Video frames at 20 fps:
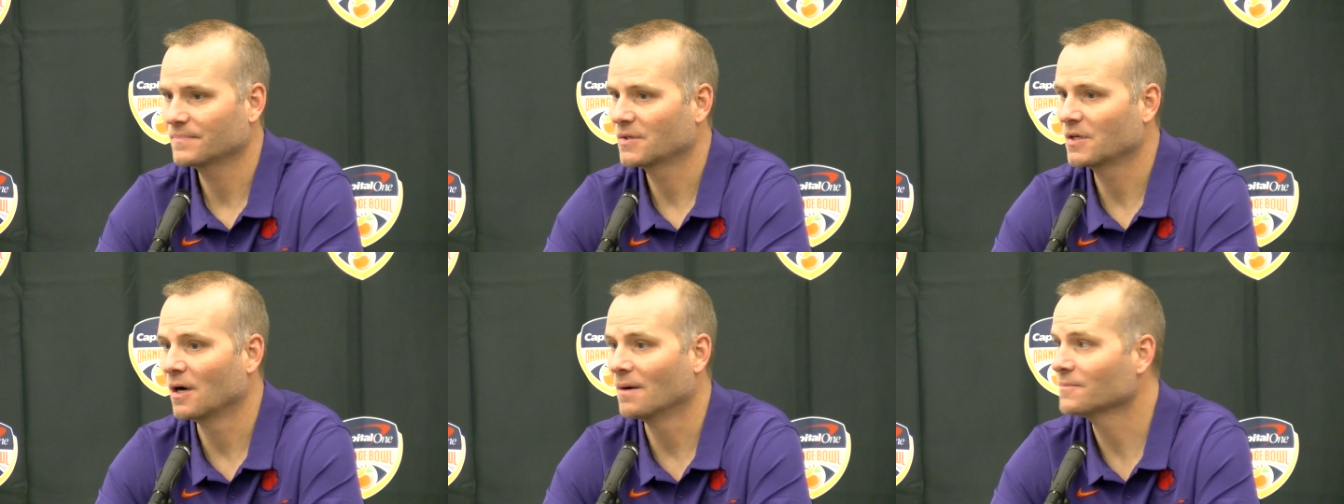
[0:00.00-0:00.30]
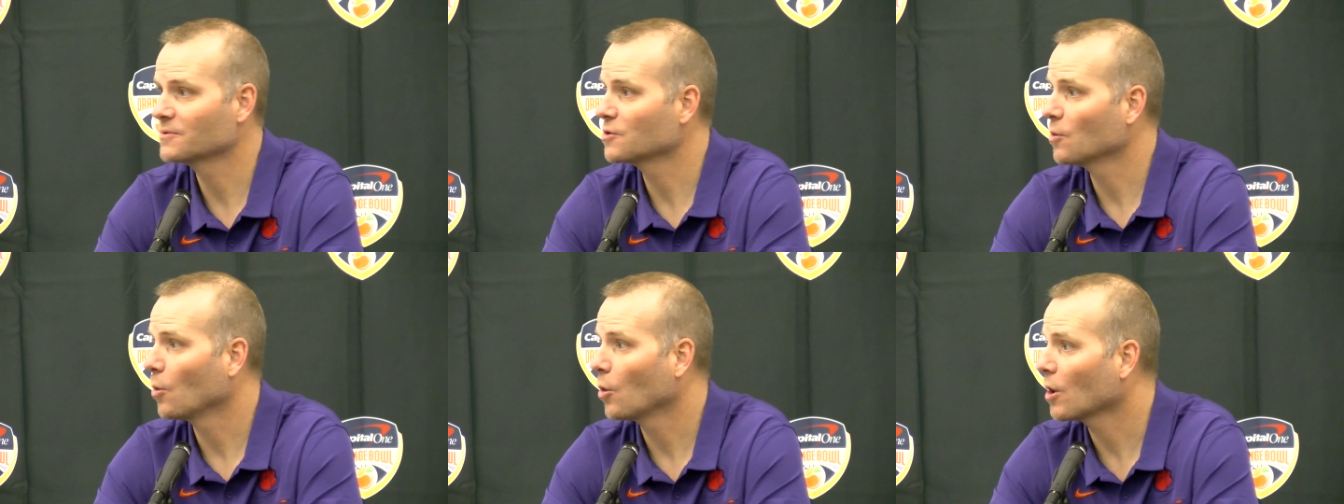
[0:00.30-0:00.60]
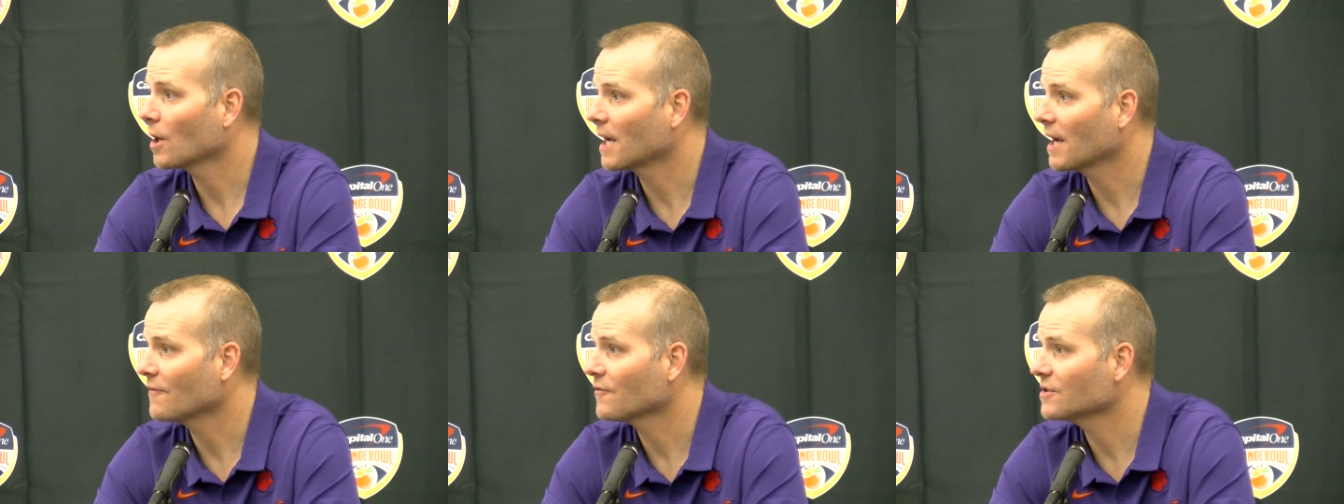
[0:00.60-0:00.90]
comes to
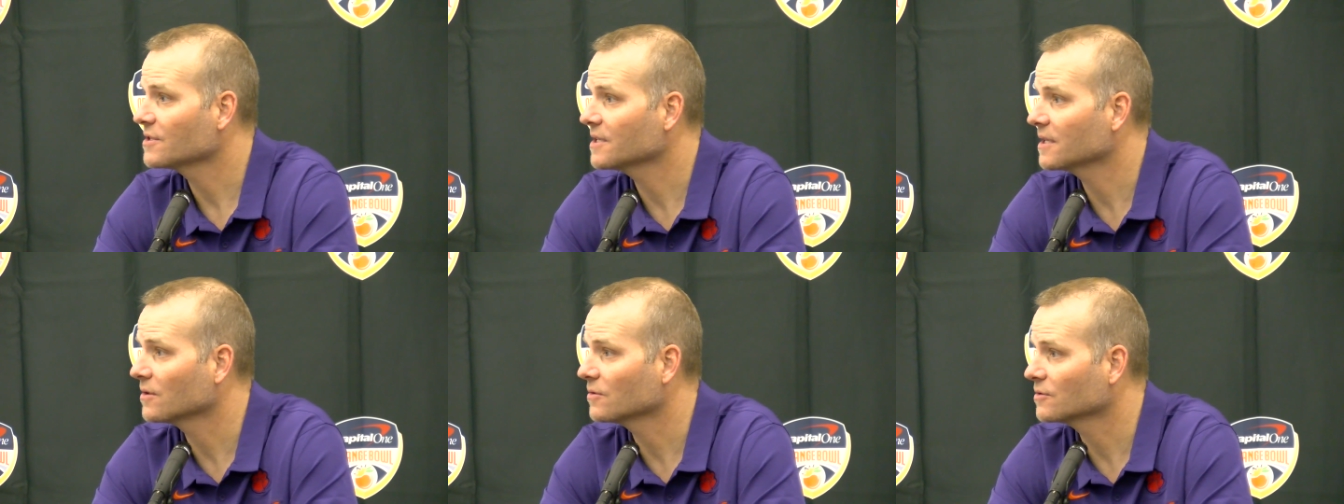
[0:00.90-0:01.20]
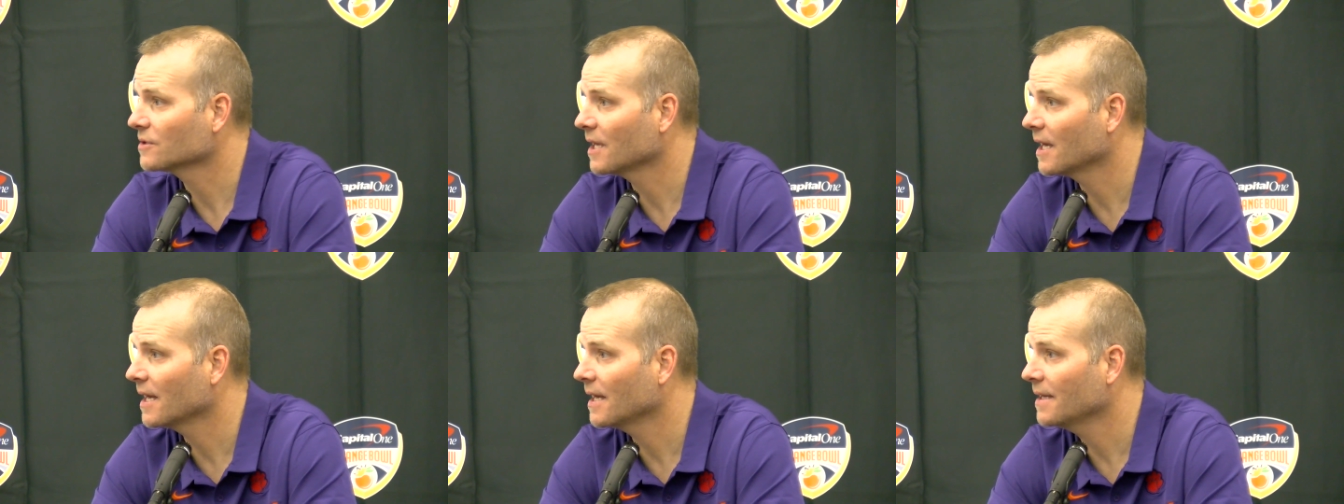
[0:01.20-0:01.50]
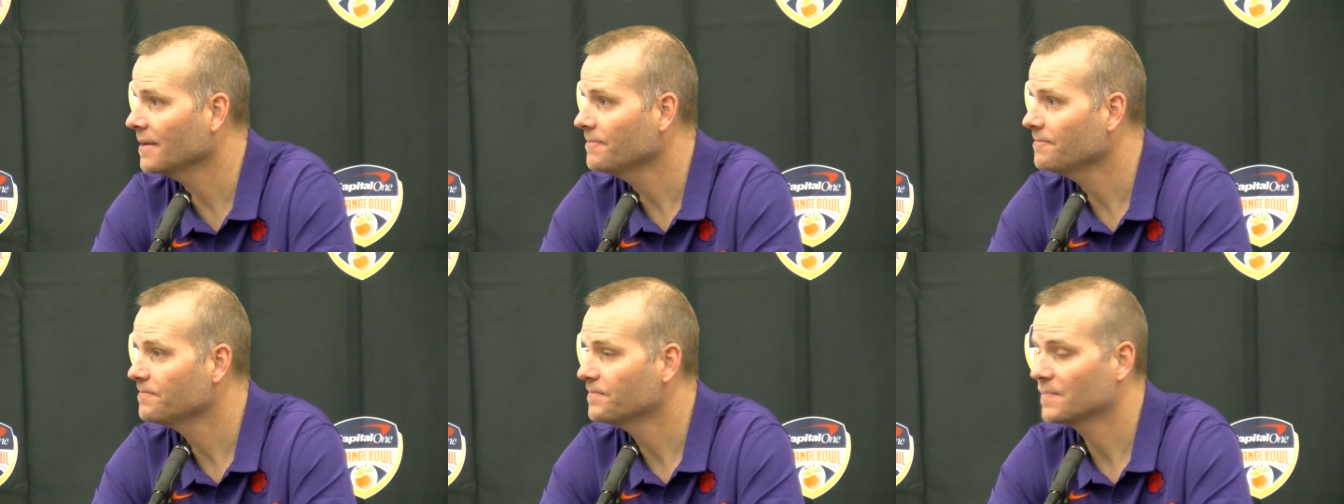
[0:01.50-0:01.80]
work every single
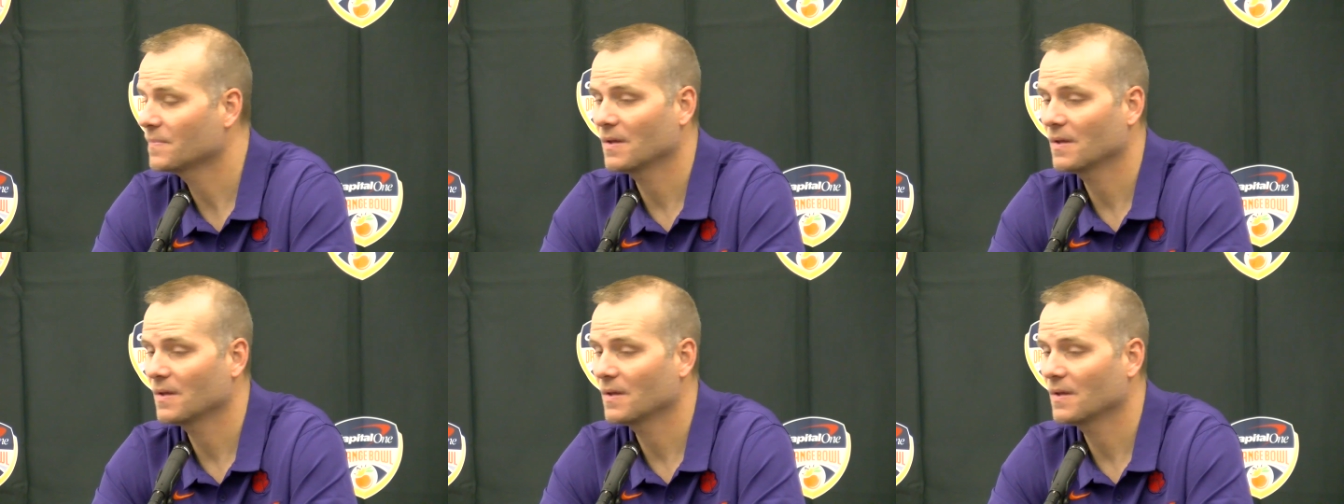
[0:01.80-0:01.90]
day